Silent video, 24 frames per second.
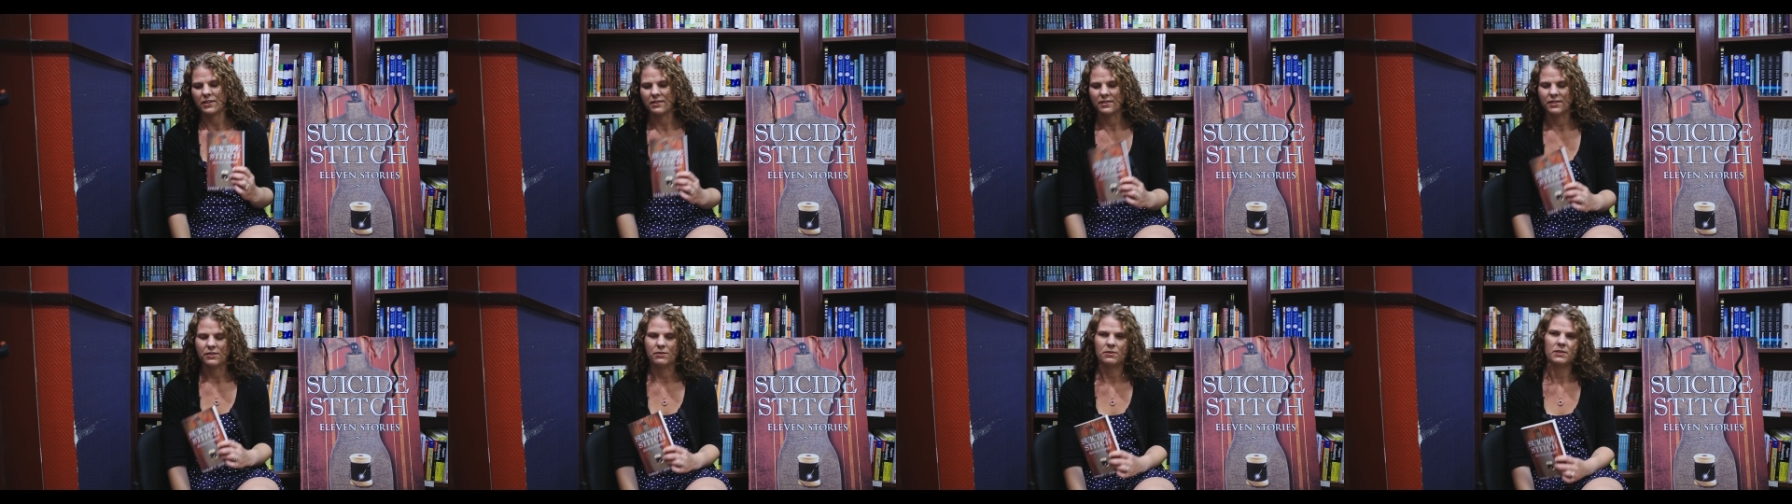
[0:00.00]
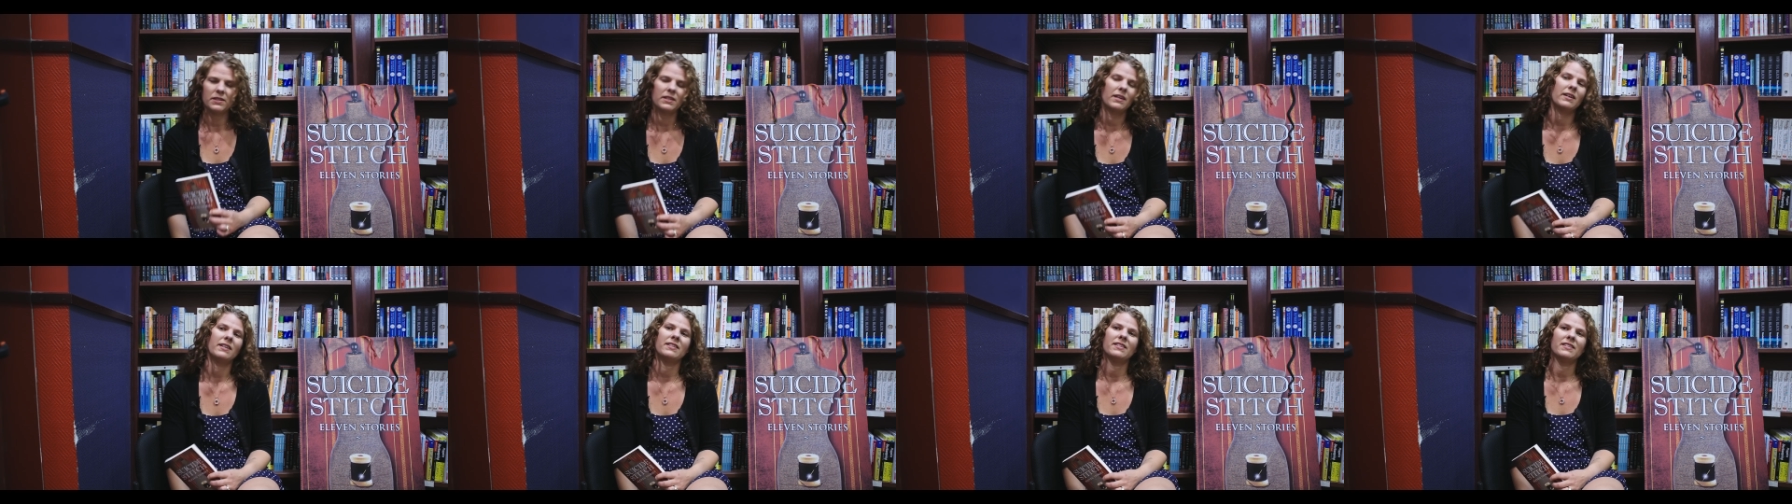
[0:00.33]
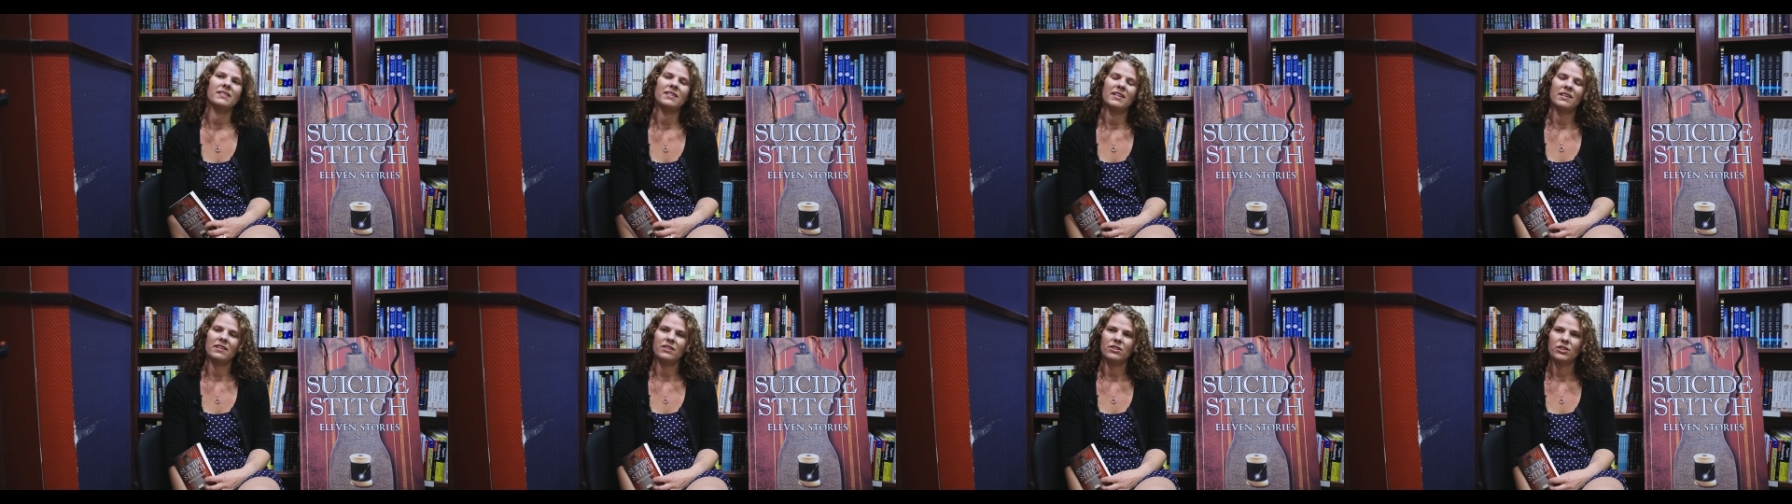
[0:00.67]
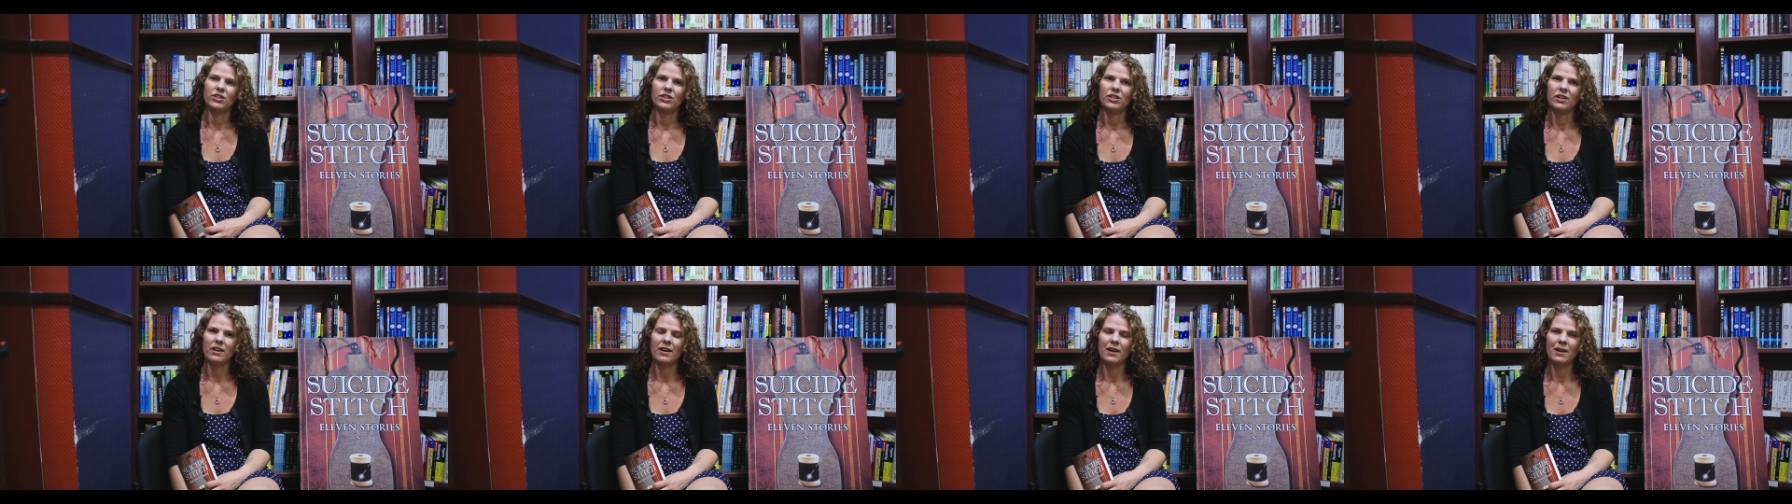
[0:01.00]
Suicide
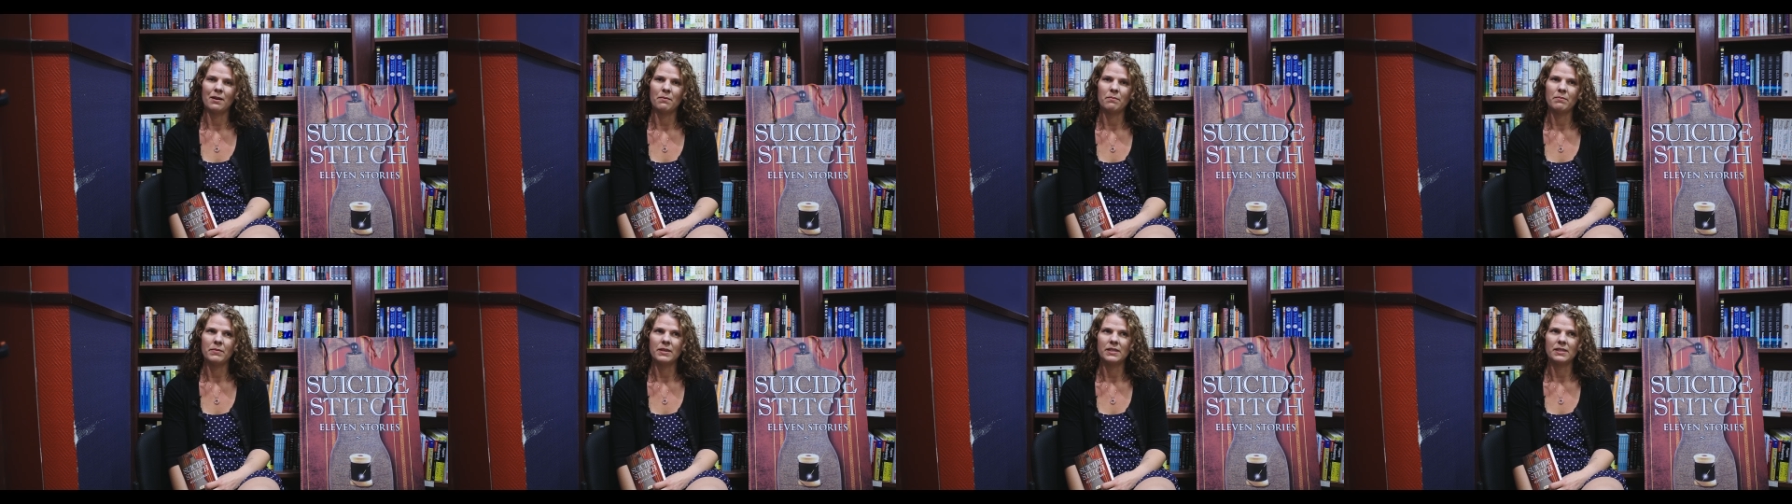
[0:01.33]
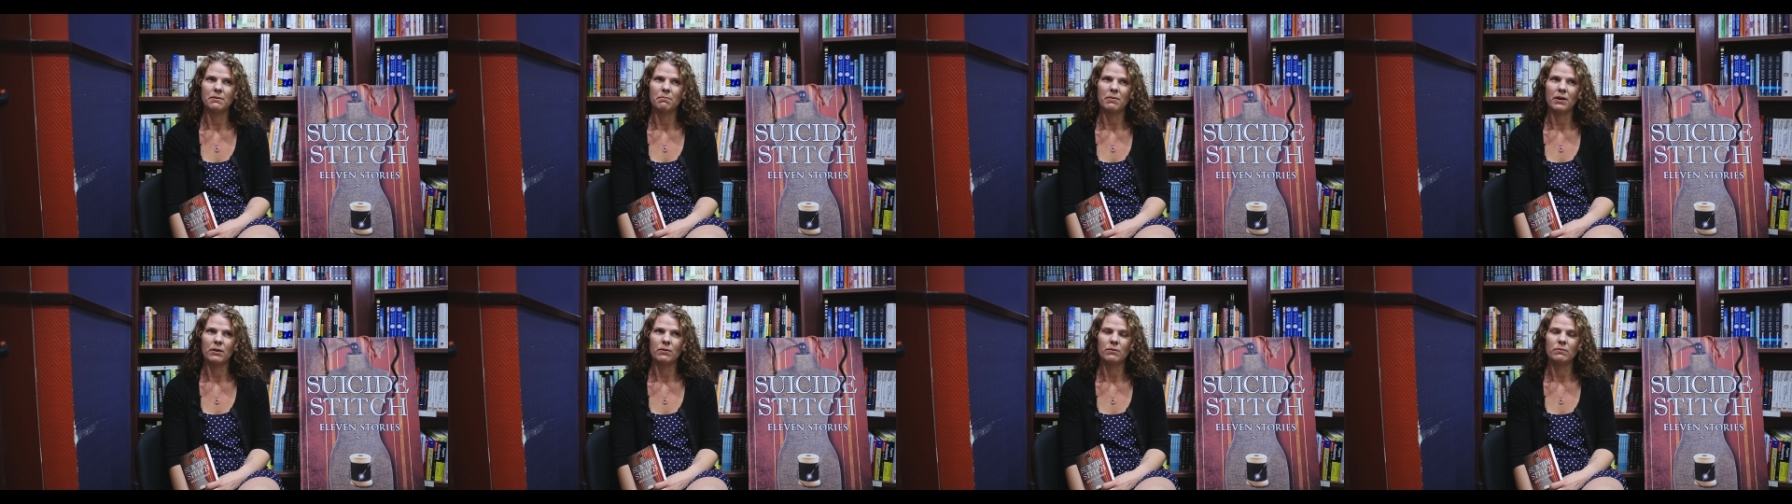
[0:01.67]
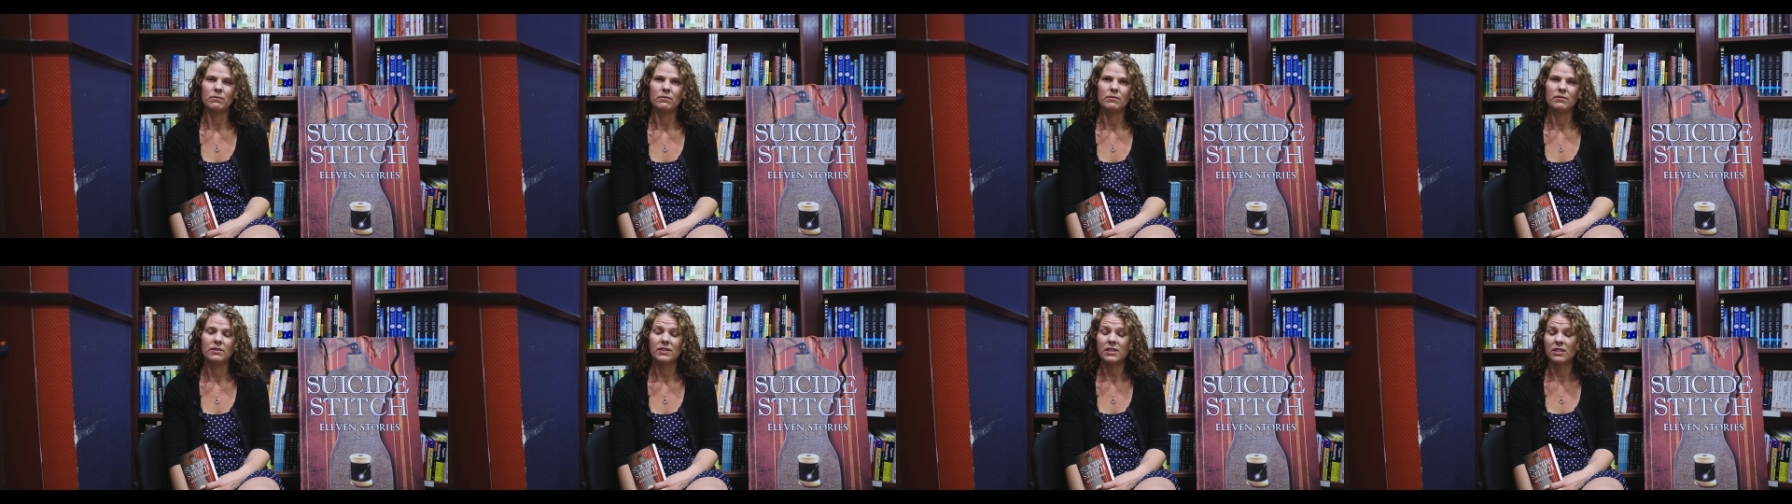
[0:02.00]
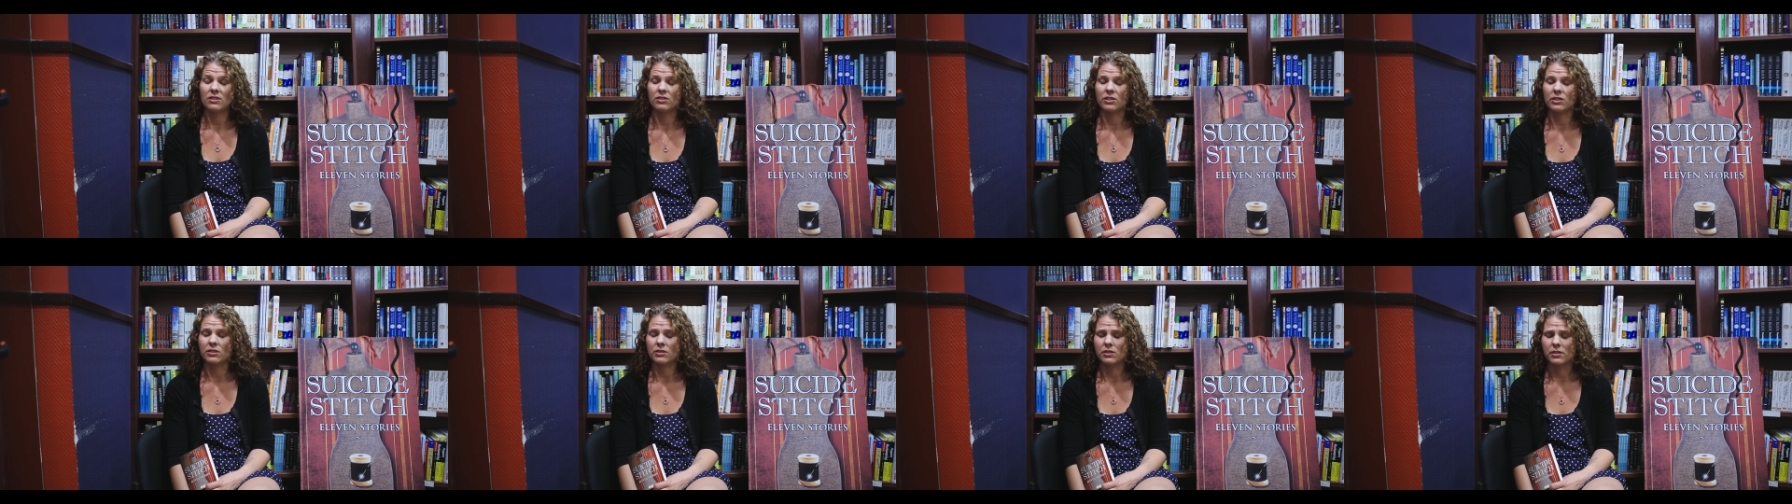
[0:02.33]
Stitch, is about
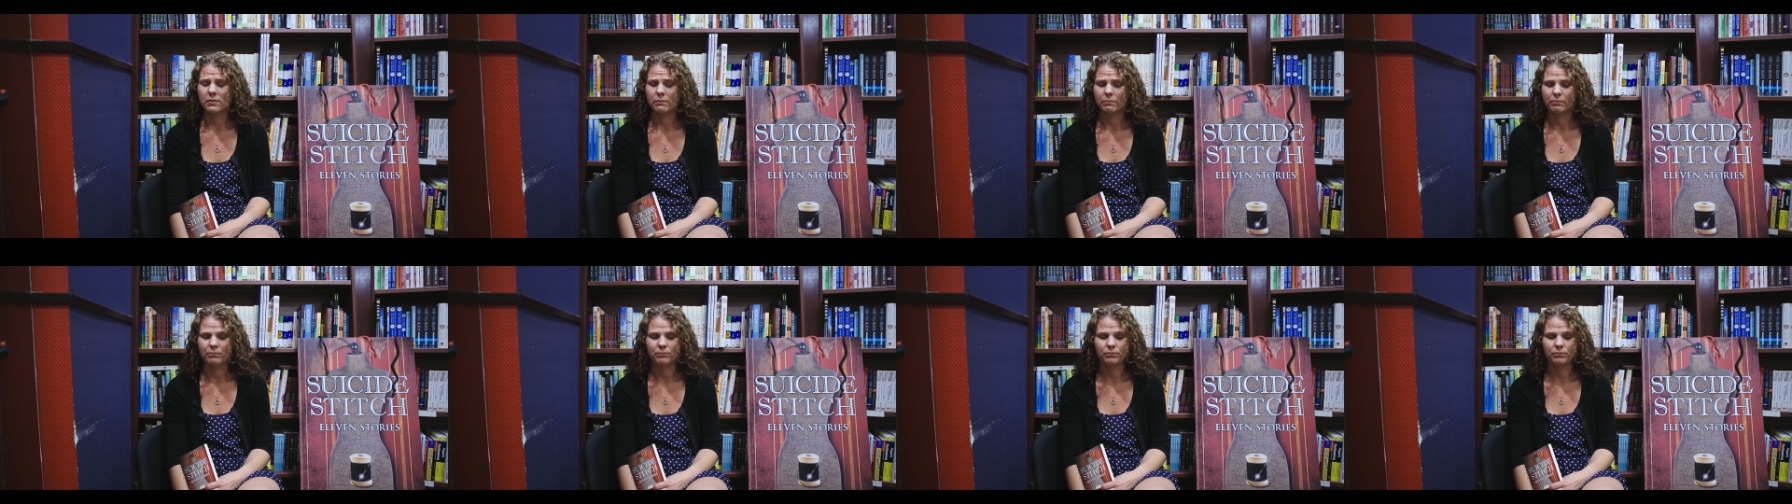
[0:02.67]
sisters.